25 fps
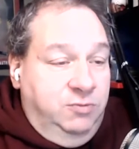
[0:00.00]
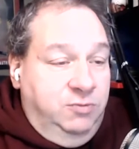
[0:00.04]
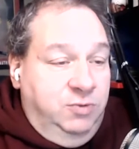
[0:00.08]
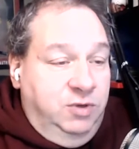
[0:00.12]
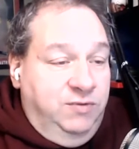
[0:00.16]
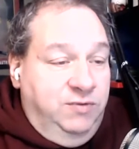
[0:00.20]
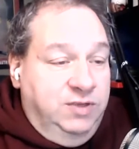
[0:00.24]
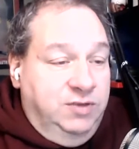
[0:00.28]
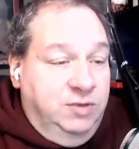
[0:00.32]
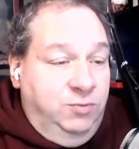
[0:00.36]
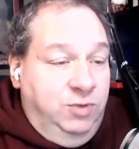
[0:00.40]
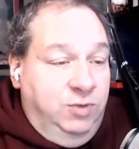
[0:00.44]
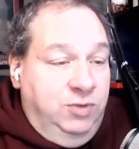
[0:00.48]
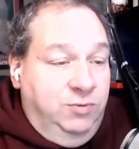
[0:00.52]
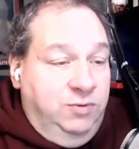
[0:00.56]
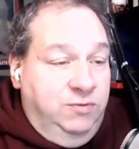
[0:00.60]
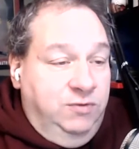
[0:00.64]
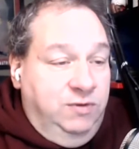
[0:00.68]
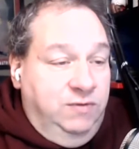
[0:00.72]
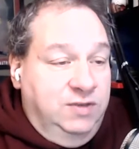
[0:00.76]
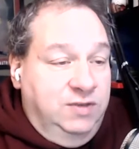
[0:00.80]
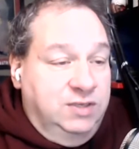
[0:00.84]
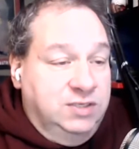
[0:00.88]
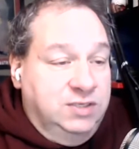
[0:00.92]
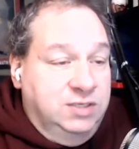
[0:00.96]
we would
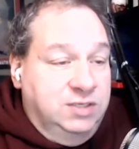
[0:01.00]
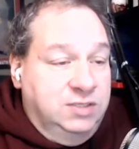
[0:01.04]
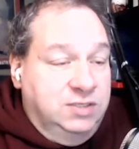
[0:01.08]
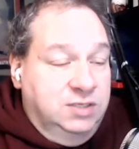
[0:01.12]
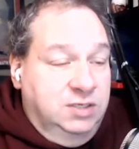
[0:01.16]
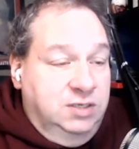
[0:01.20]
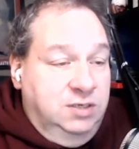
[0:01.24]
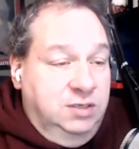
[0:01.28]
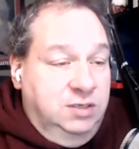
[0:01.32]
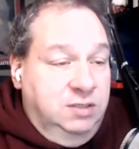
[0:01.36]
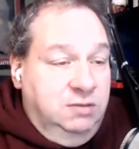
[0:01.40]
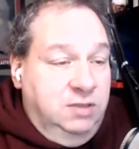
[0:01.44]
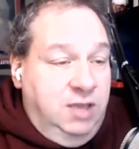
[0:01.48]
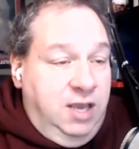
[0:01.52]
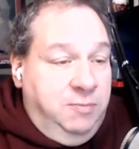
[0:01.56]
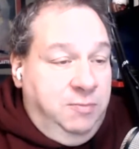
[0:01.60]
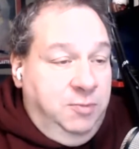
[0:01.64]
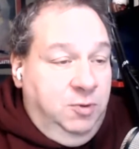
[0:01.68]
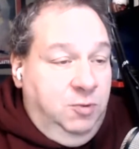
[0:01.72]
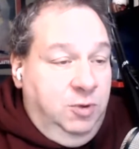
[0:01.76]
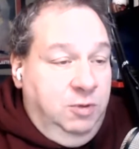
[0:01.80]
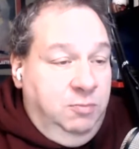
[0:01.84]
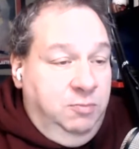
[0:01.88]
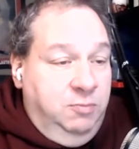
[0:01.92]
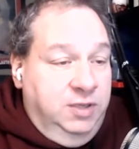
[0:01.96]
revisit
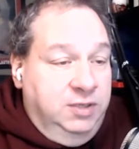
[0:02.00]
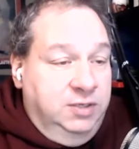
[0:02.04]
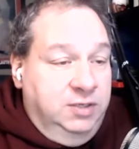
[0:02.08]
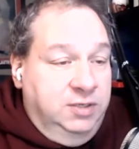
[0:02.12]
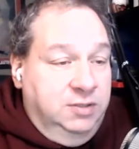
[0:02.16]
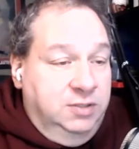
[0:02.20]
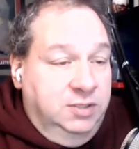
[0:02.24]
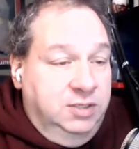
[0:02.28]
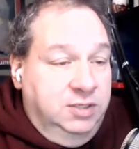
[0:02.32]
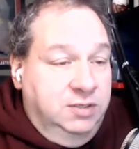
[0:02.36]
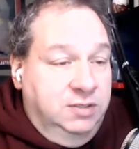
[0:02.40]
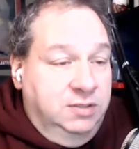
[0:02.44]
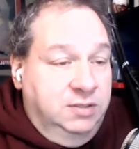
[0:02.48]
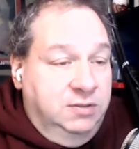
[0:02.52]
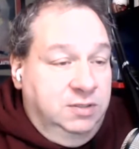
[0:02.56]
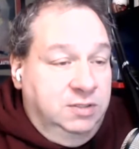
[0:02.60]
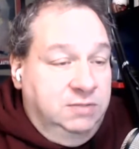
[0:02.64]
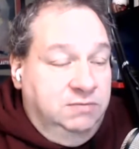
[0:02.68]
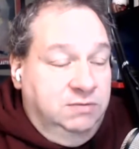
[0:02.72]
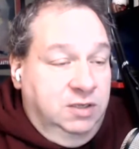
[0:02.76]
Apple One Bundle here